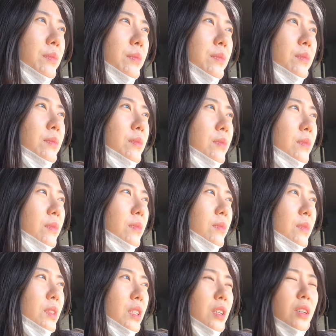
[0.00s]
me.
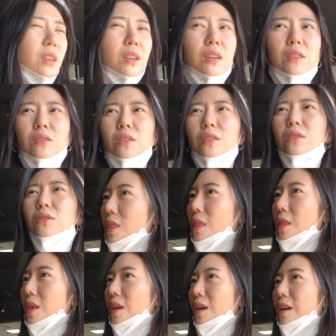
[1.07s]
But I think I
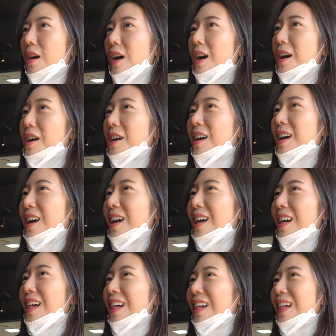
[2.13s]
gotta fix this
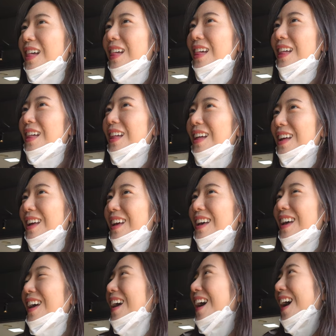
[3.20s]
by
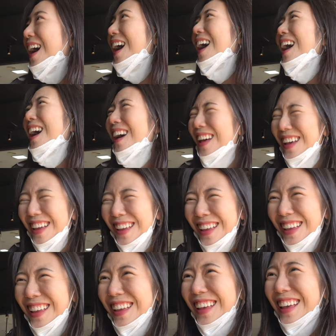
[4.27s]
myself. I don't need
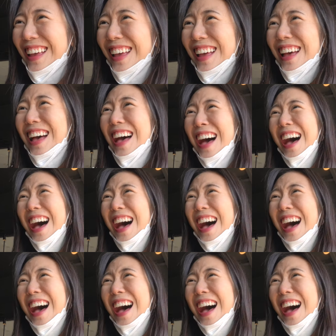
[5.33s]
a mix in